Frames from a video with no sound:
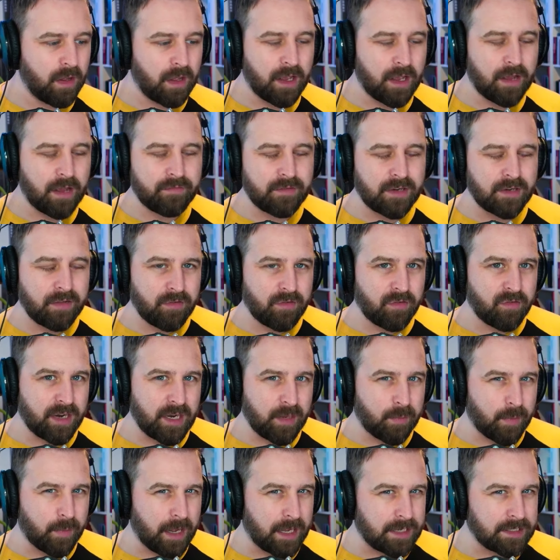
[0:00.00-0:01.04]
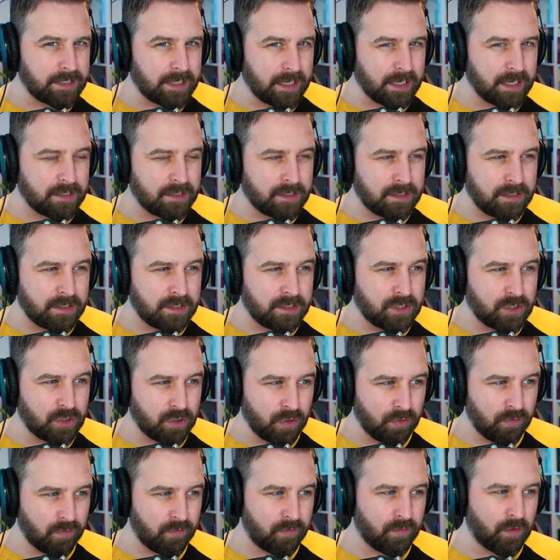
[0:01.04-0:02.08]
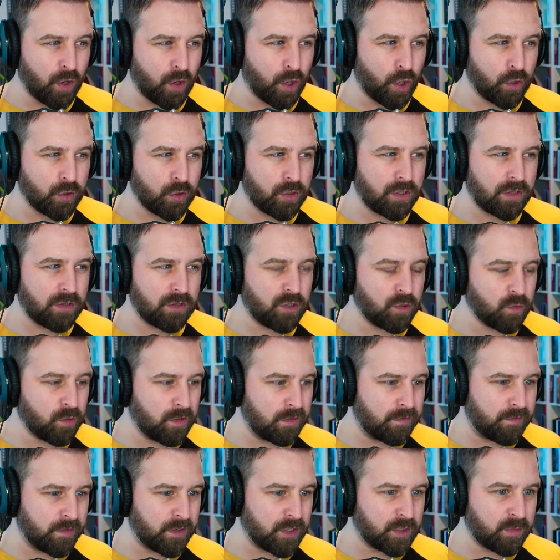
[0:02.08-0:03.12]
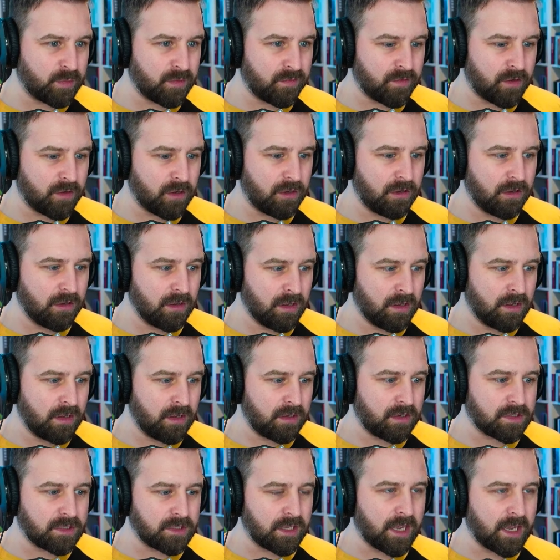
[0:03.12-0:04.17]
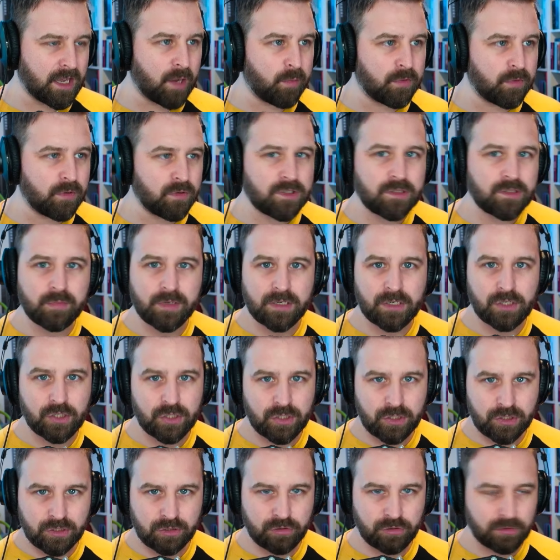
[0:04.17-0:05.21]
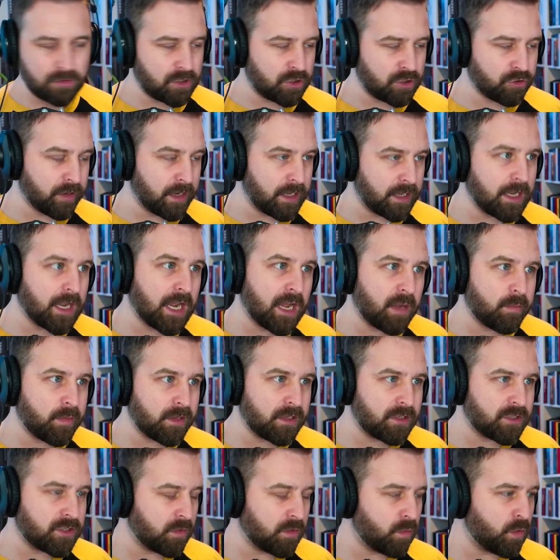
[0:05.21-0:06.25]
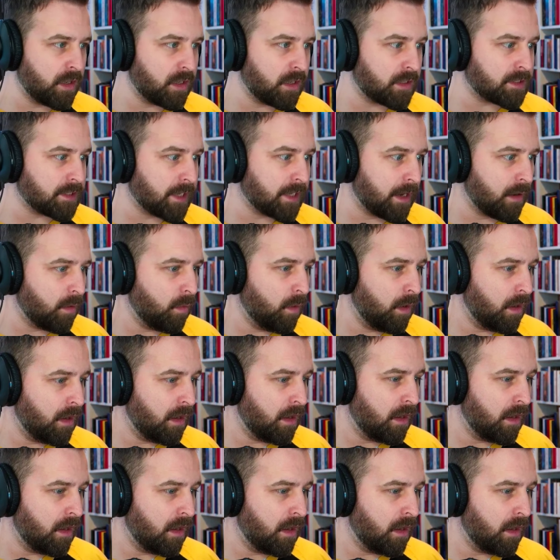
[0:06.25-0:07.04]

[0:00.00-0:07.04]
I've never really partaked in stuff on the Universe before because the app used to be just straight garbage. It works now.